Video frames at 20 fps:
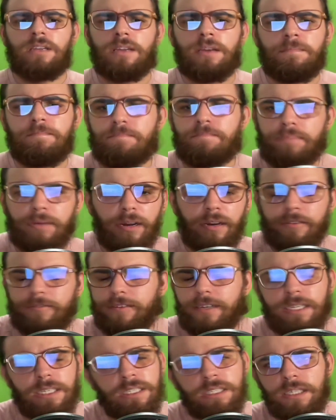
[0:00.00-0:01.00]

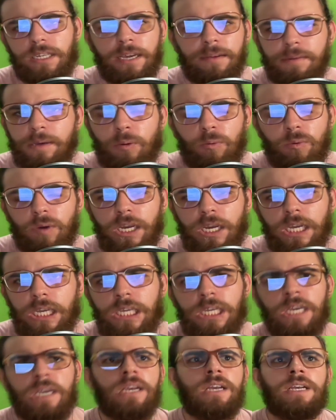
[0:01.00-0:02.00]
perfect in every way.
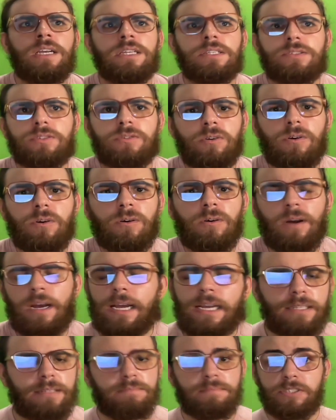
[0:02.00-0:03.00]
So
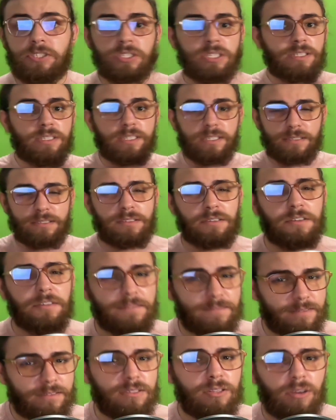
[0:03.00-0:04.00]
she
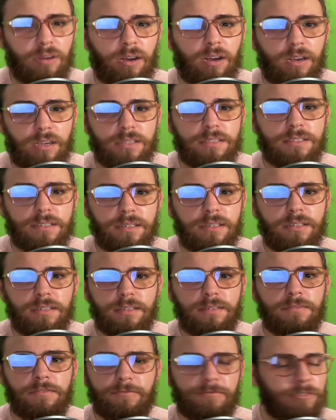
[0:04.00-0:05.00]
deserves the Oscar
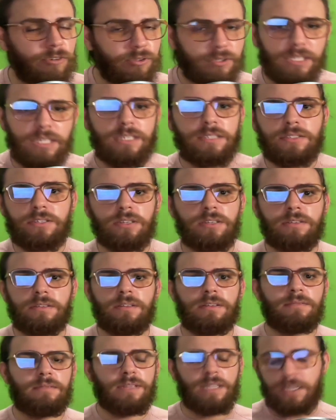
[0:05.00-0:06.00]
for this, and
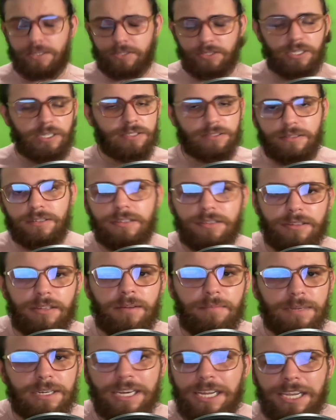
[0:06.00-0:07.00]
not just the
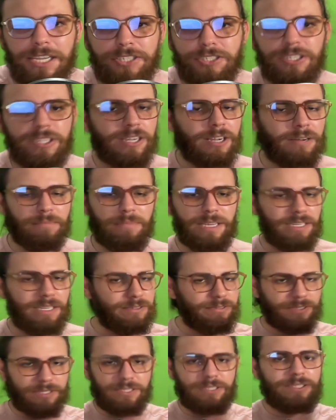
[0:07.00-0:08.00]
nomination. I mean,
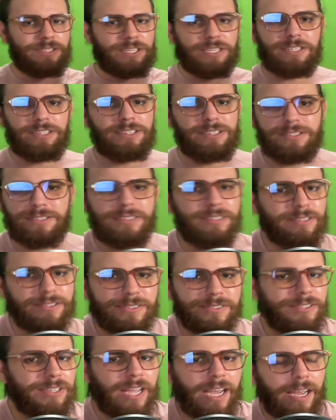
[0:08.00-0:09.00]
she deserves
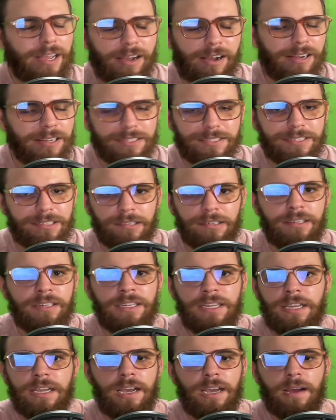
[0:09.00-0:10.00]
that Oscar.
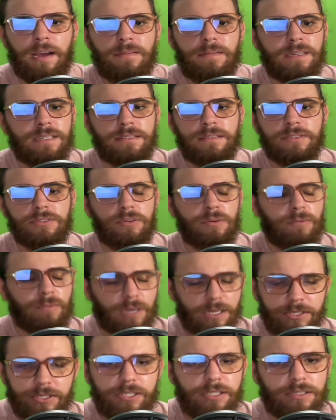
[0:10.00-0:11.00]
I mean,
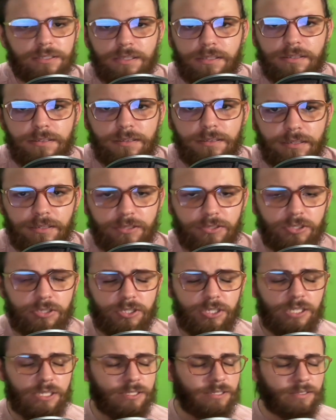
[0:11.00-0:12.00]
what
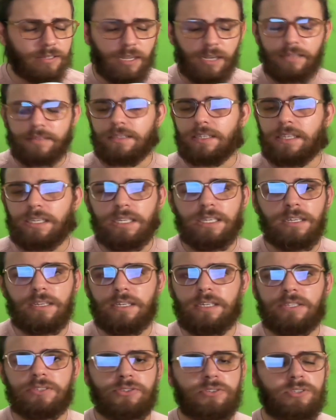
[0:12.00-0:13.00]
she's done here
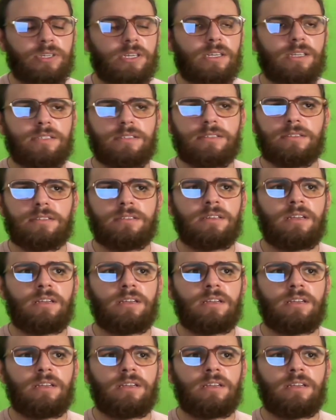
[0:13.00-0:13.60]
is just